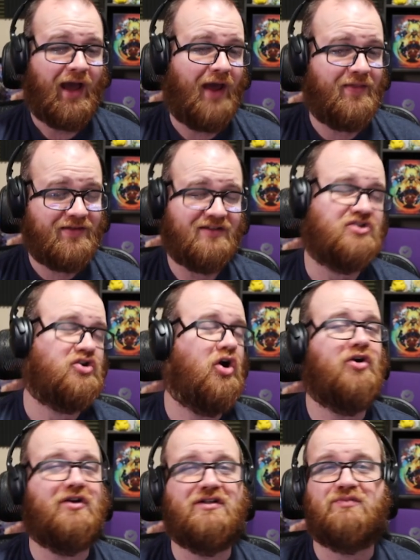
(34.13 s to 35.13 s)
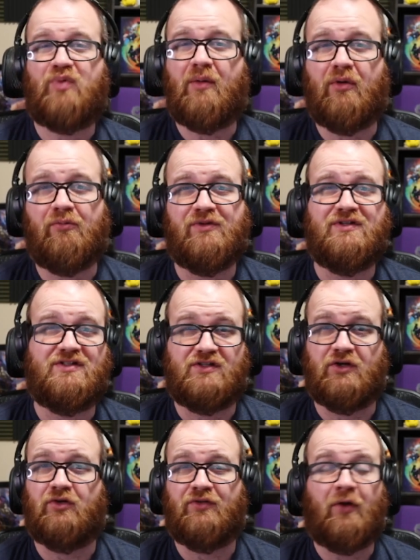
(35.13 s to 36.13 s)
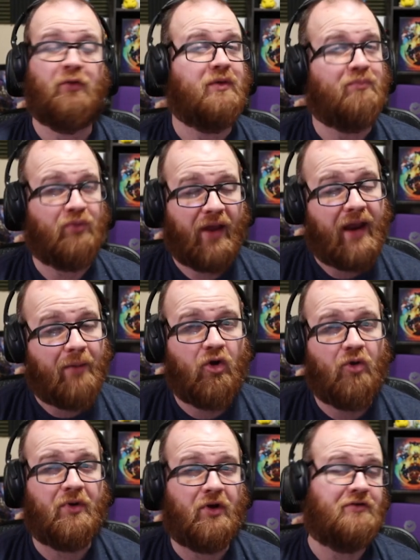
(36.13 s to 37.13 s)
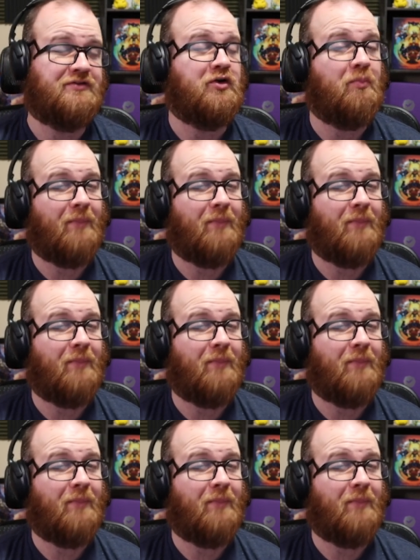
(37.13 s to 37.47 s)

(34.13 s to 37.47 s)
I think this card is probably still not only playable but also